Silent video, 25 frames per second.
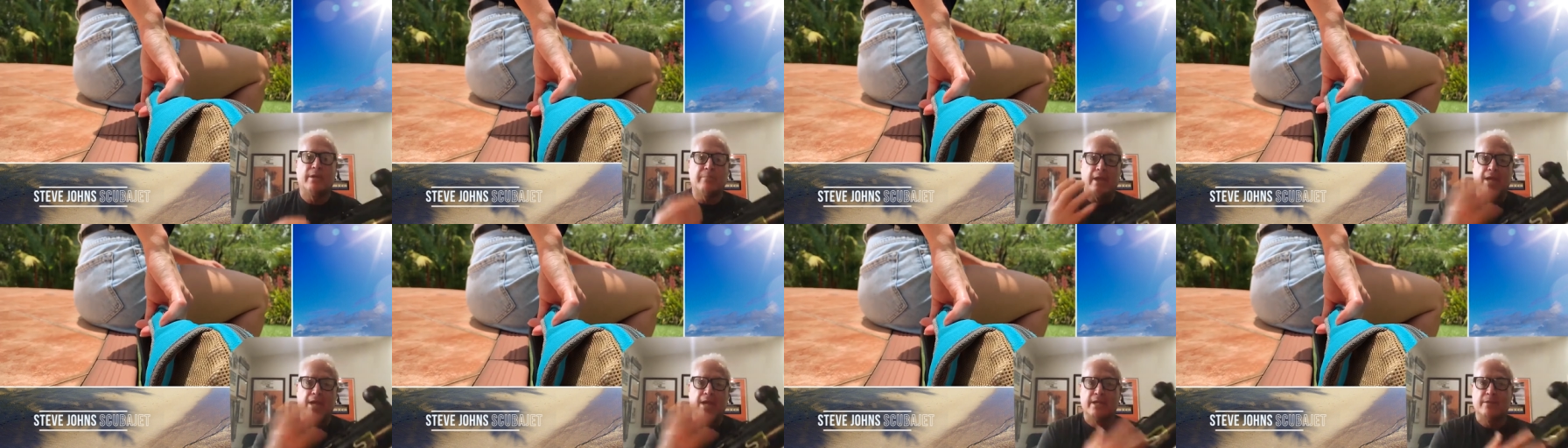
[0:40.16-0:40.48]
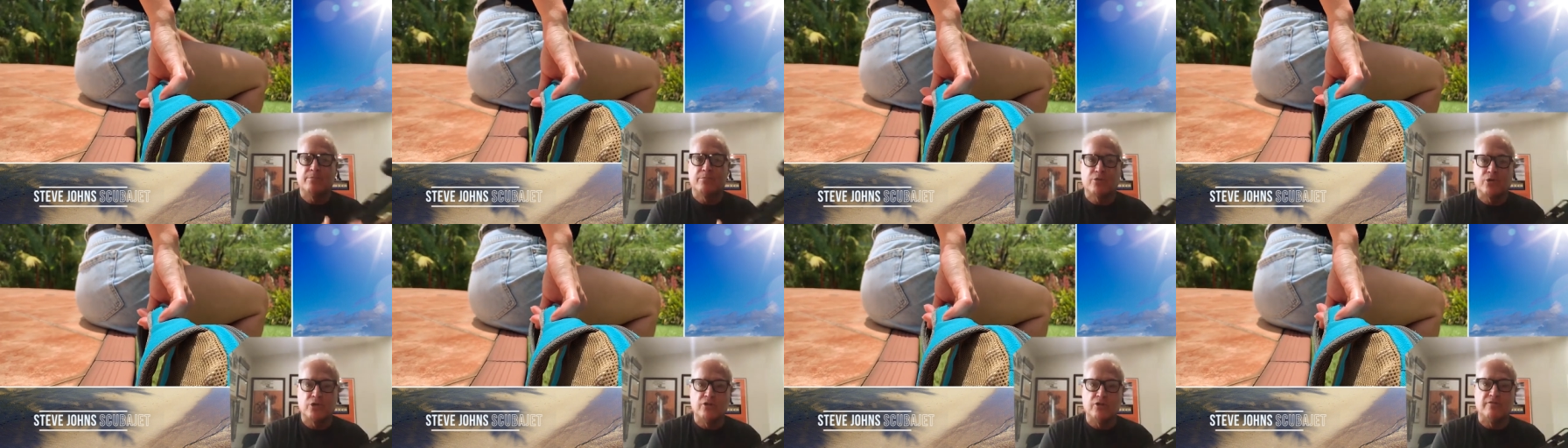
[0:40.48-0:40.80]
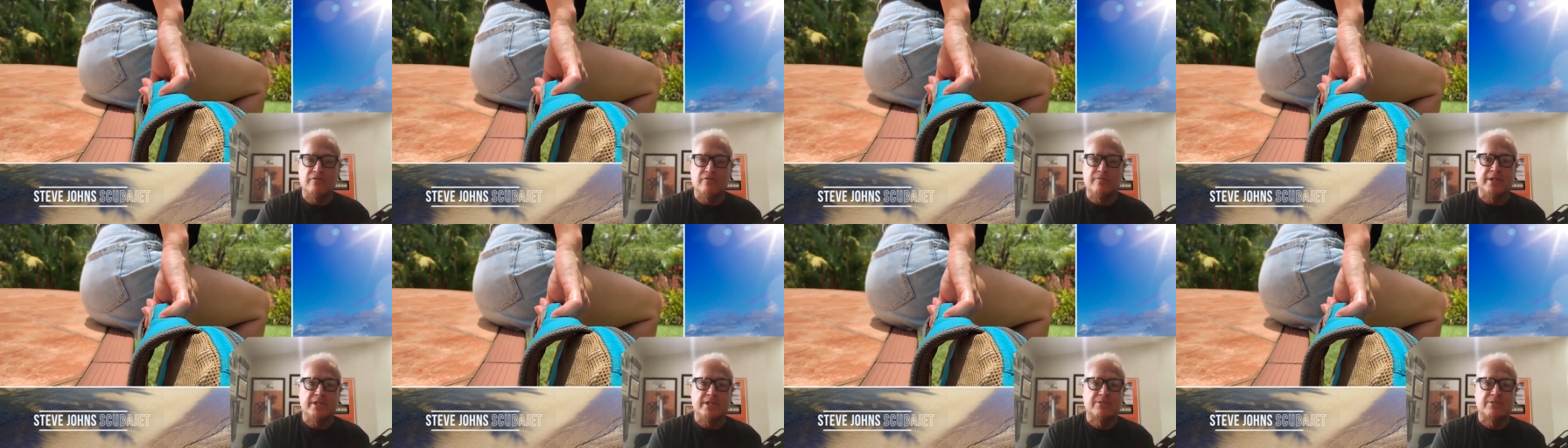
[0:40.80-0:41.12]
made
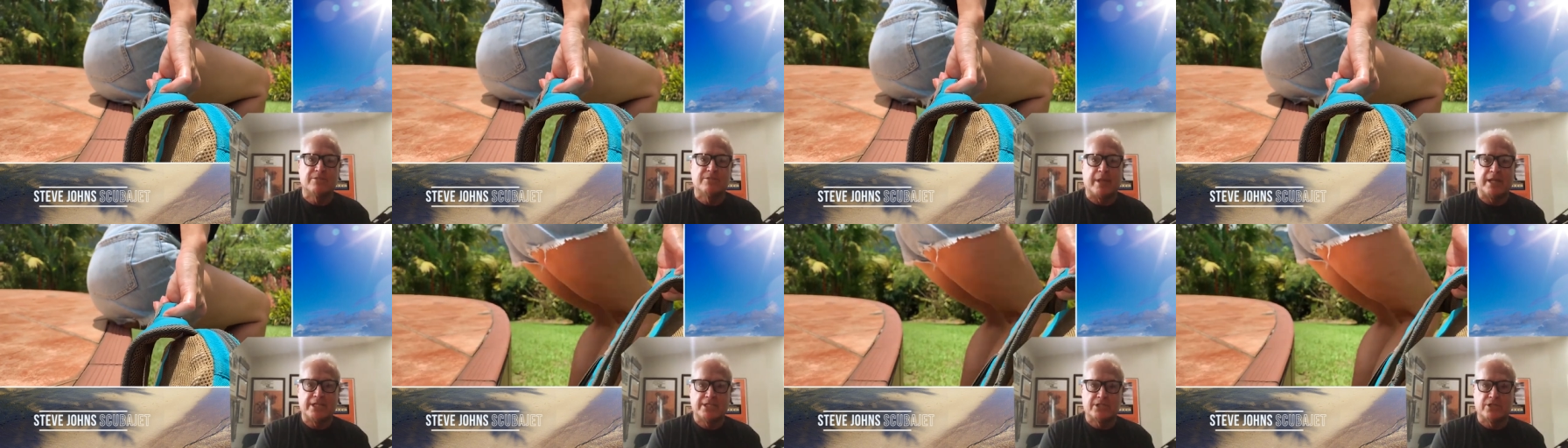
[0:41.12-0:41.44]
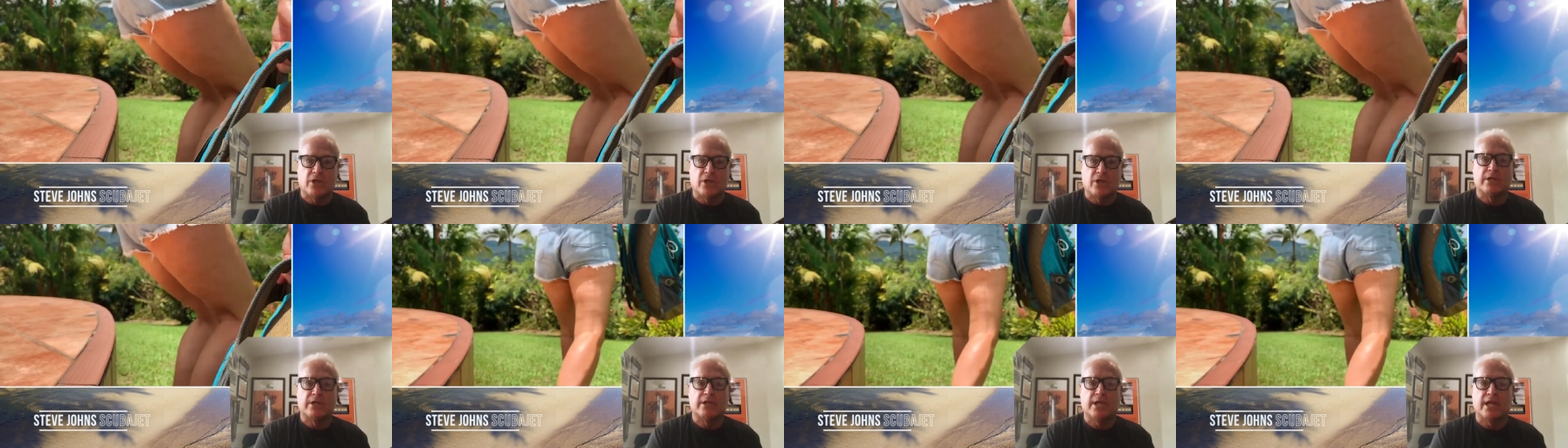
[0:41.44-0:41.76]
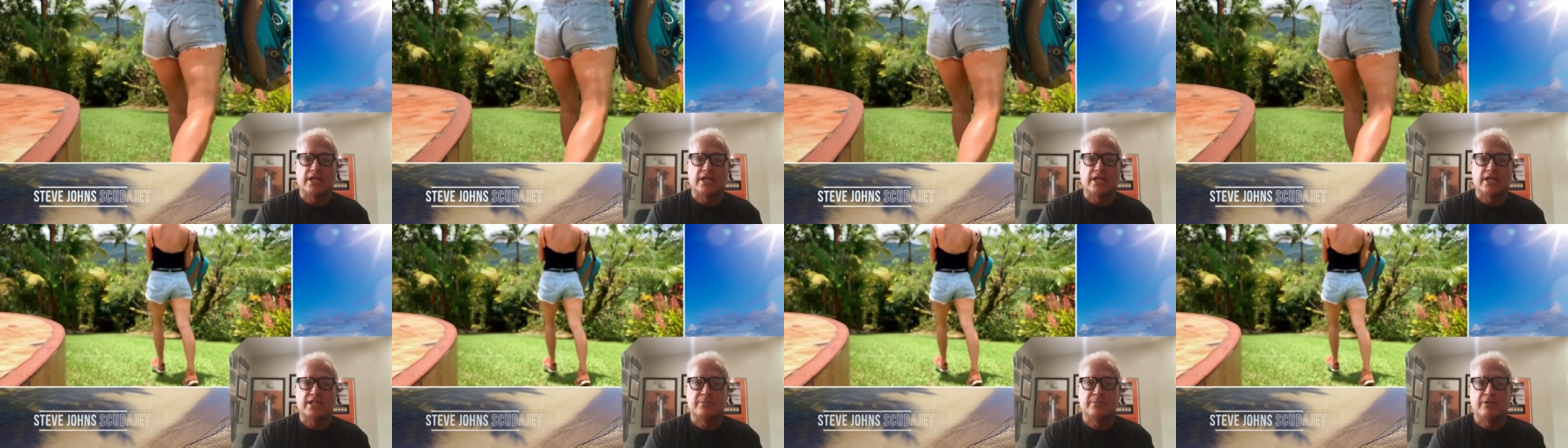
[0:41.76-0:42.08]
improvements based on
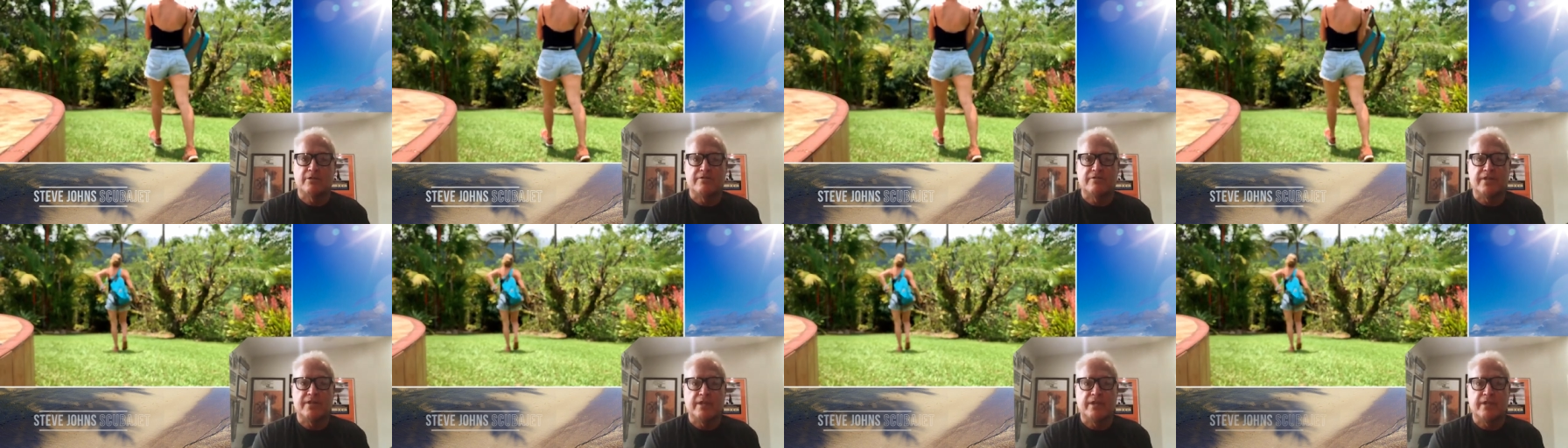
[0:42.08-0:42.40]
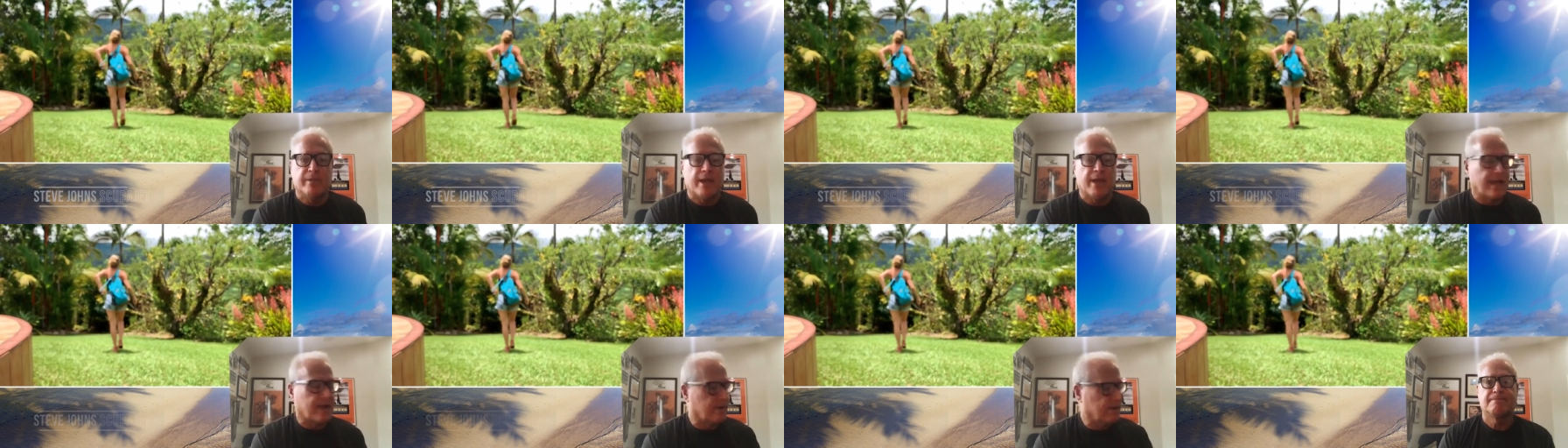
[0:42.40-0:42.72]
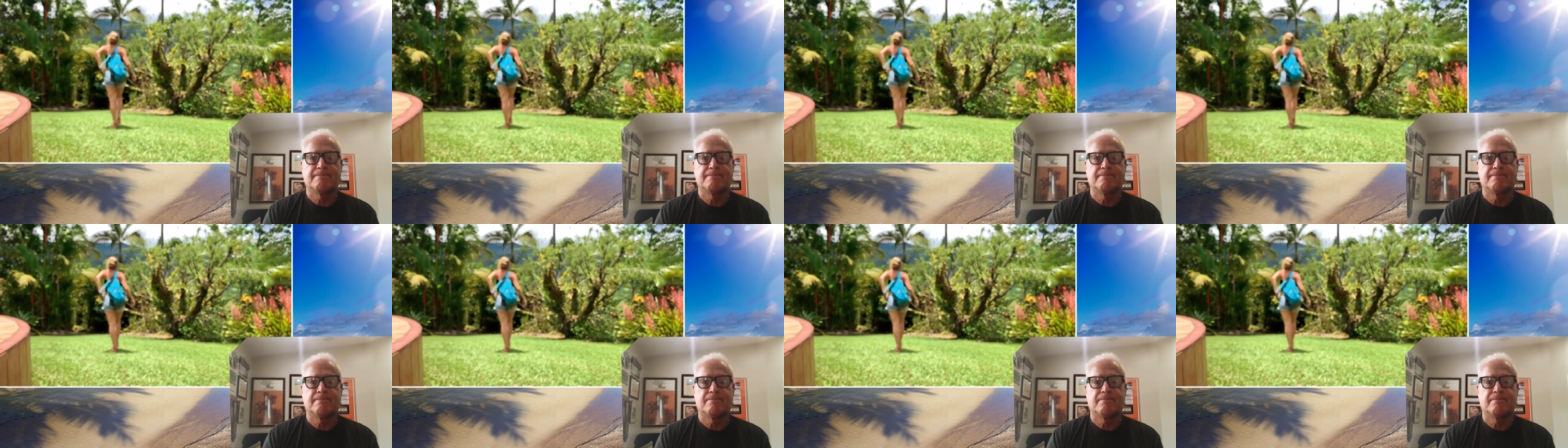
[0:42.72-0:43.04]
customer feedback.
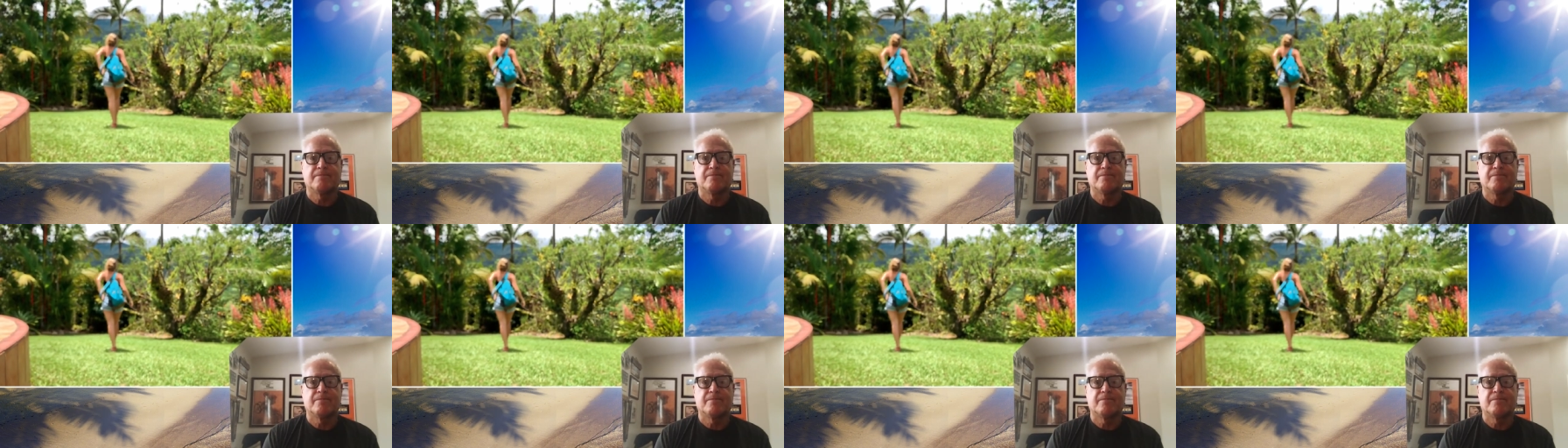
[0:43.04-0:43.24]
All right,